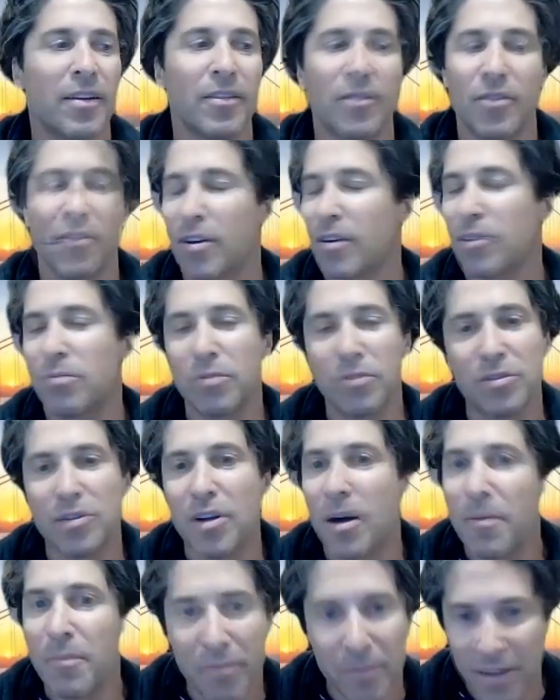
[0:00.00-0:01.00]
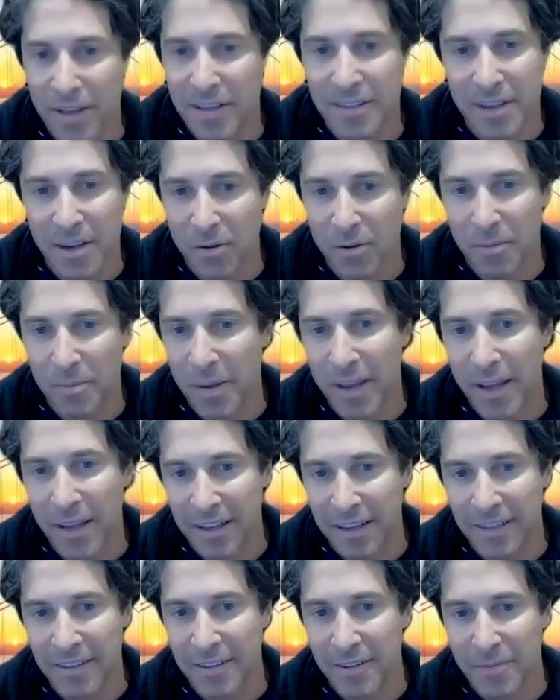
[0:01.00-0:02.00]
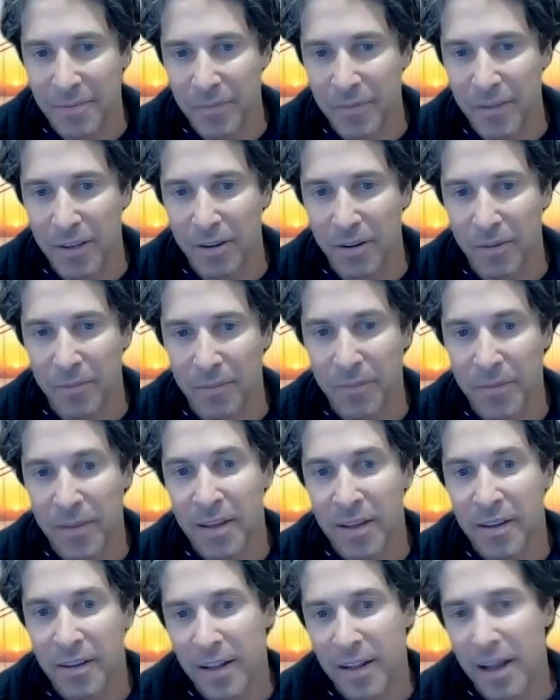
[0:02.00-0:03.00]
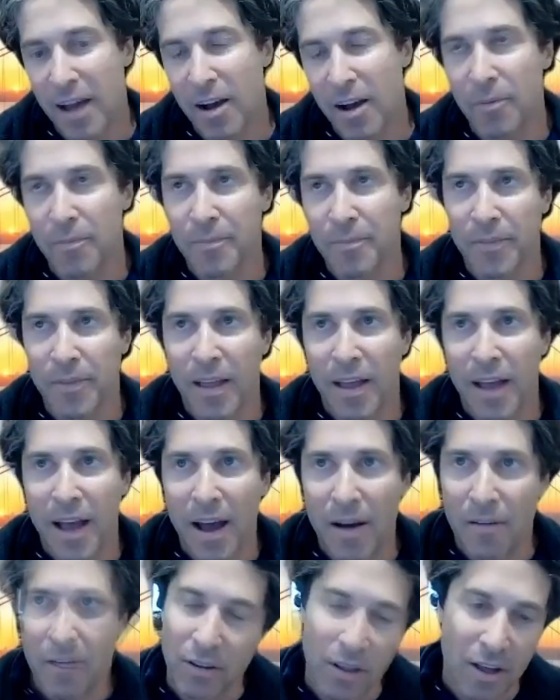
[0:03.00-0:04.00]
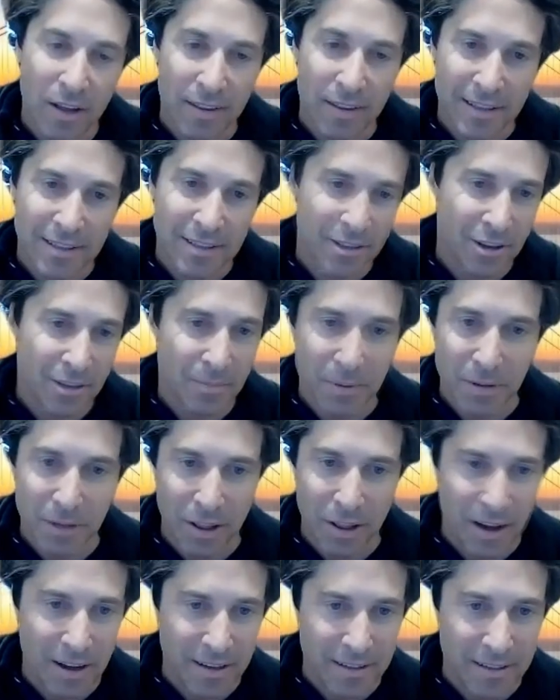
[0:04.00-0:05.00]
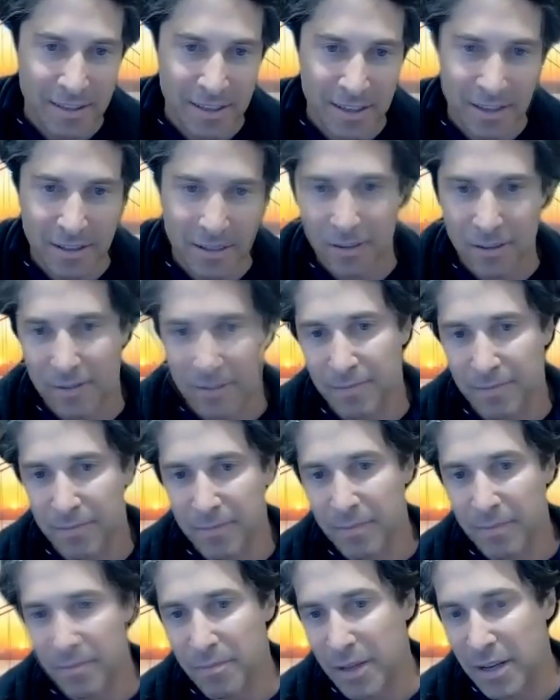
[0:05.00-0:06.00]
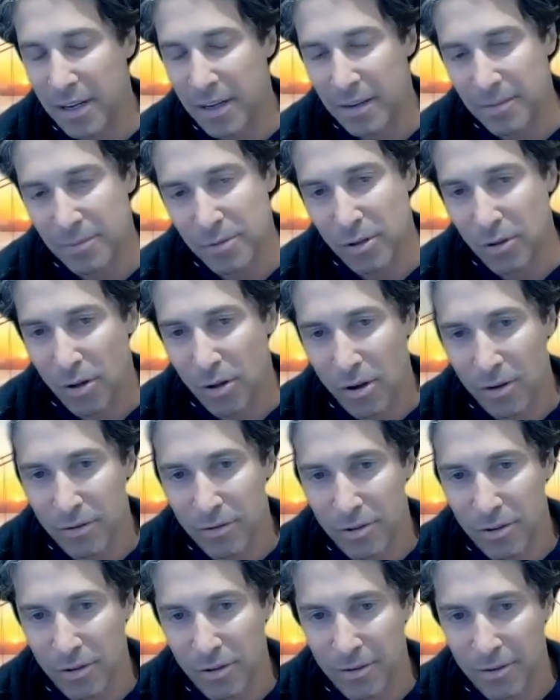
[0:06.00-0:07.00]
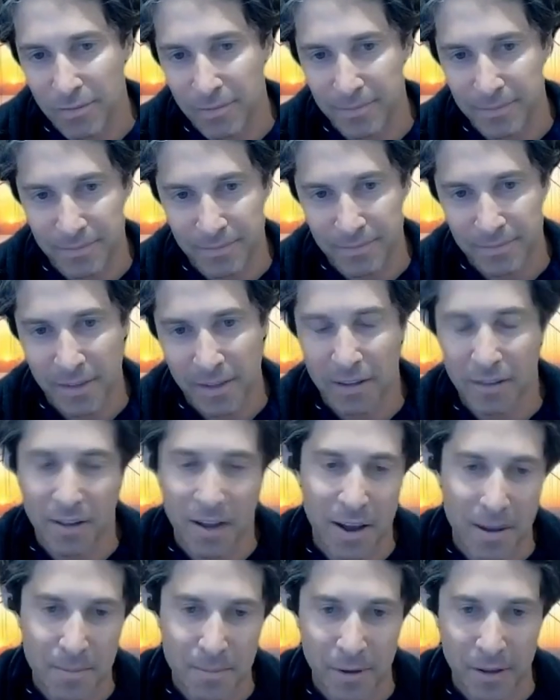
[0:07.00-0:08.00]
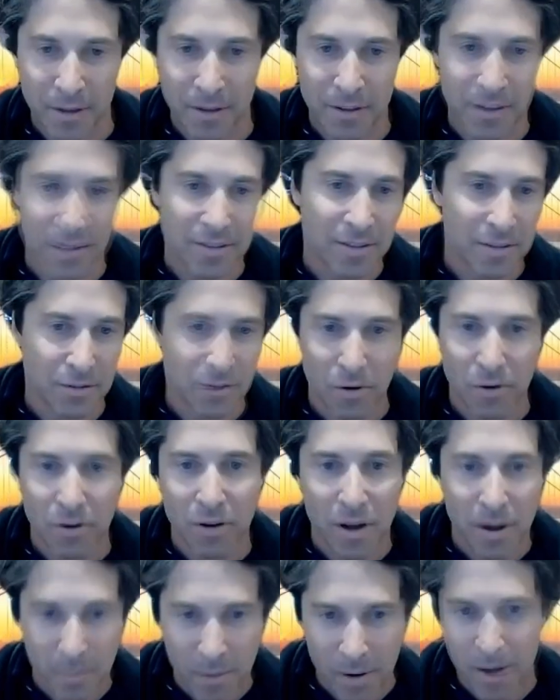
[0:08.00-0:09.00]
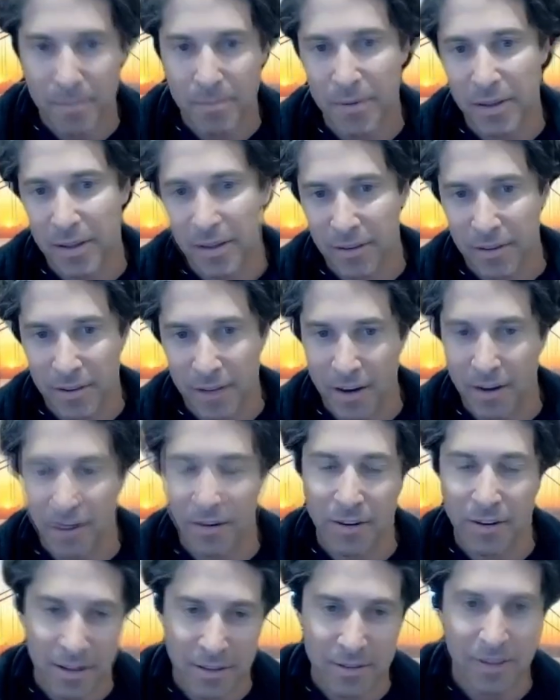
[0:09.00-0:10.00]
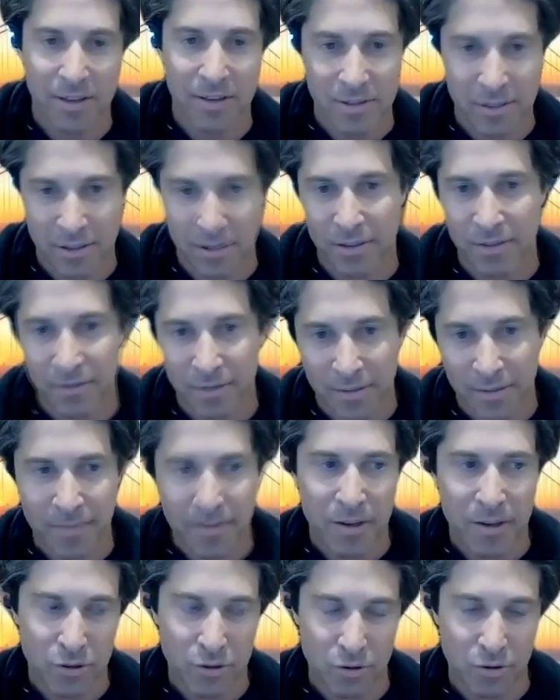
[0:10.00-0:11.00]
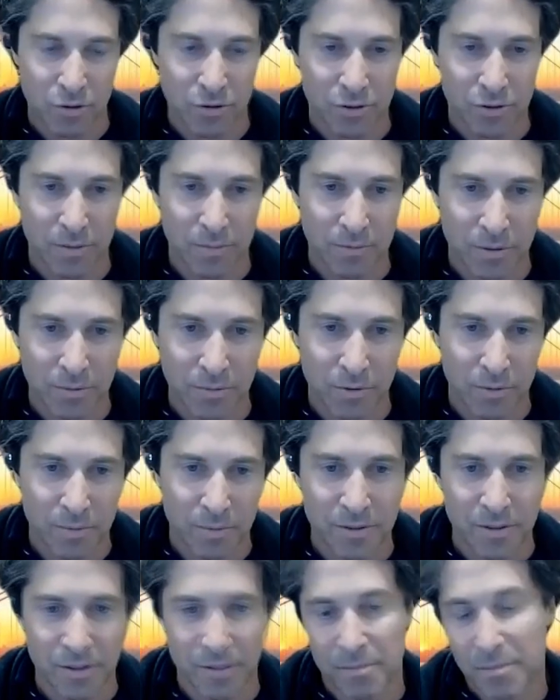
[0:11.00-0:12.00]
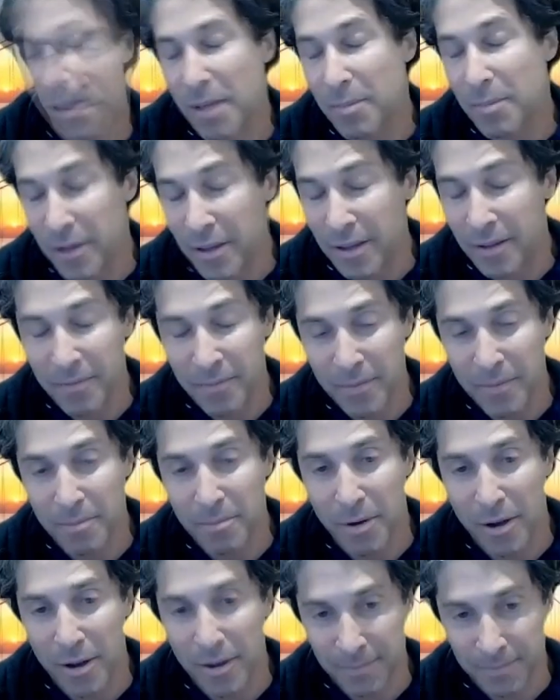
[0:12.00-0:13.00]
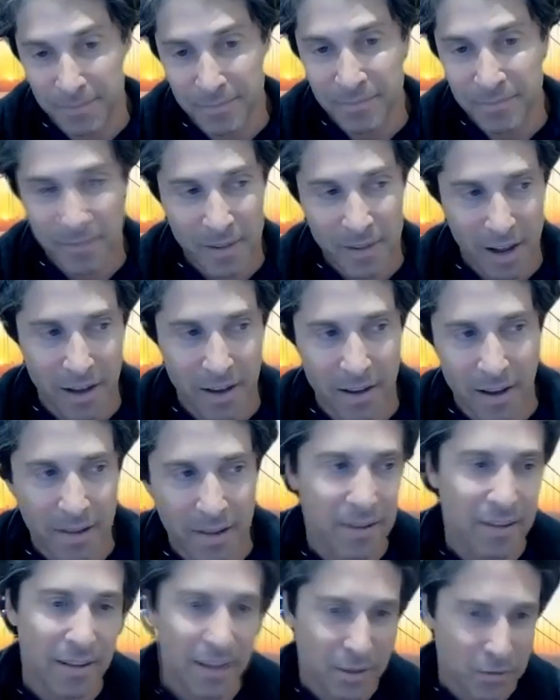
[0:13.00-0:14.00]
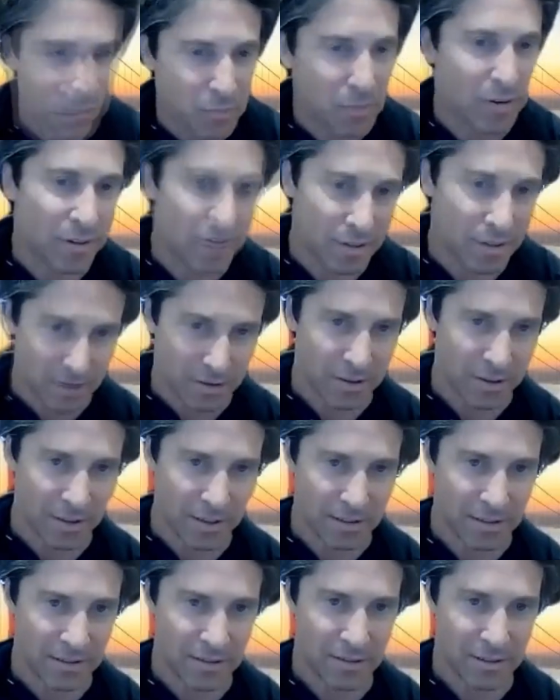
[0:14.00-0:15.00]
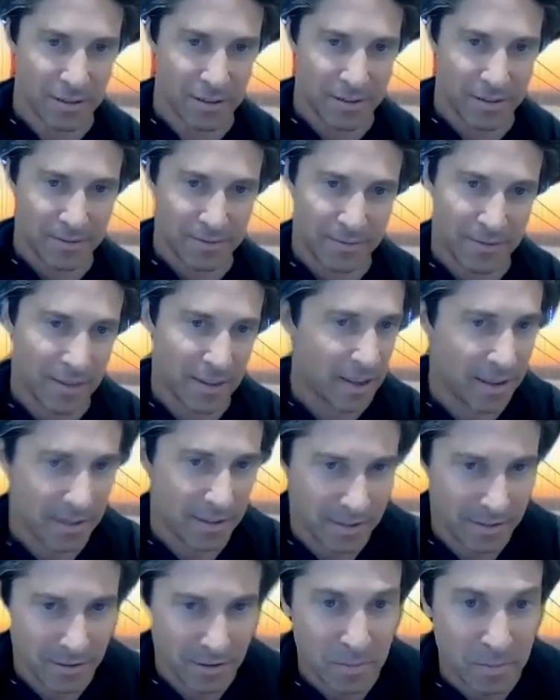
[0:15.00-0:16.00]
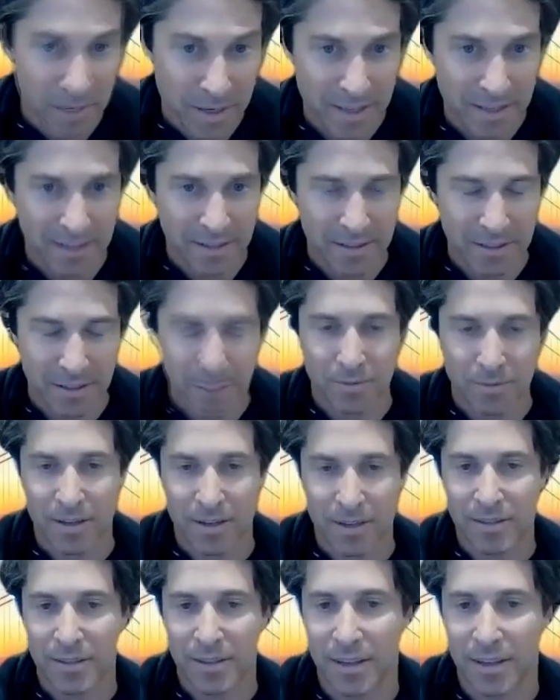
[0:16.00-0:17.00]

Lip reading: there were dumb things that were made, Now, have a lot of that stuff been locked in on medium to long-term liabilities that don't come up, that are not sensitive short-term to movements? Maybe, but I think that's one of the things that, to me, that seems like it's